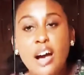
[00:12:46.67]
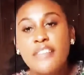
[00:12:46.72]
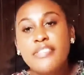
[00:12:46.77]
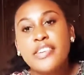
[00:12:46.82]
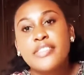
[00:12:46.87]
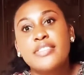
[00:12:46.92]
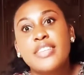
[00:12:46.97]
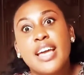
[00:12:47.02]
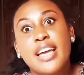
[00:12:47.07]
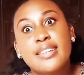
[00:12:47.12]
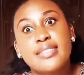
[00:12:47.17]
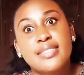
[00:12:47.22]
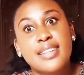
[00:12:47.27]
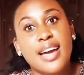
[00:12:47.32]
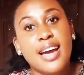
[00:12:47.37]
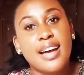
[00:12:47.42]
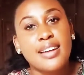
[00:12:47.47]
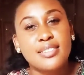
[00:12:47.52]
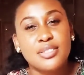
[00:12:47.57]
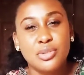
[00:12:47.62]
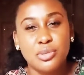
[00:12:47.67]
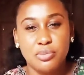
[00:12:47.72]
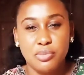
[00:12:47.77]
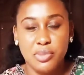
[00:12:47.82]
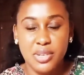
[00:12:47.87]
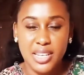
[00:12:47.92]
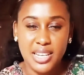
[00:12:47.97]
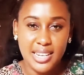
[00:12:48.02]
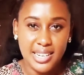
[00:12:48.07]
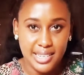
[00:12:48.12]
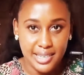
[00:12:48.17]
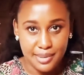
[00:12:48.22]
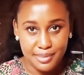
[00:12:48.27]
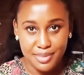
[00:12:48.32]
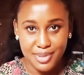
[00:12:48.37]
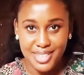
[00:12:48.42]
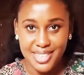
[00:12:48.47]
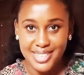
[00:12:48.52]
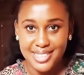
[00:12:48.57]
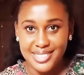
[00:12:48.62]
Our 5th hairstyle has to be
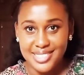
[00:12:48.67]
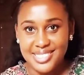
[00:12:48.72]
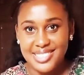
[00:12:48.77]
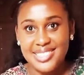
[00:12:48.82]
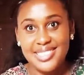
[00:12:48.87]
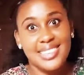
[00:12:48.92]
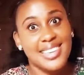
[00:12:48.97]
clip-ins.